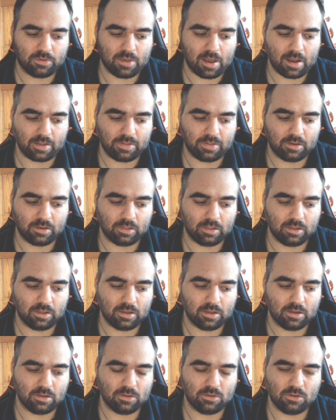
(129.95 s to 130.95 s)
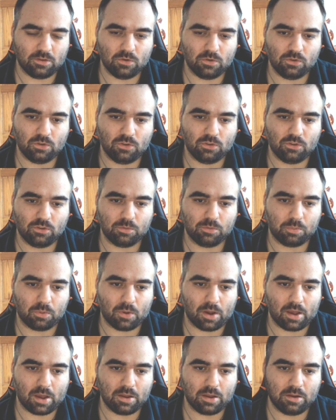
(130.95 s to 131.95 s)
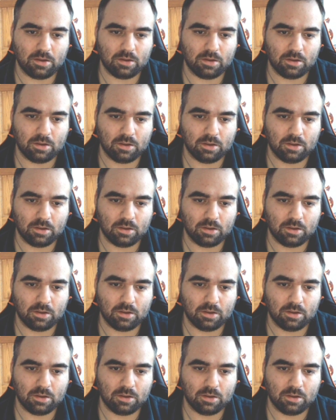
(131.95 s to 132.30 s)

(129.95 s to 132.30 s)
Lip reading: technically is usually spread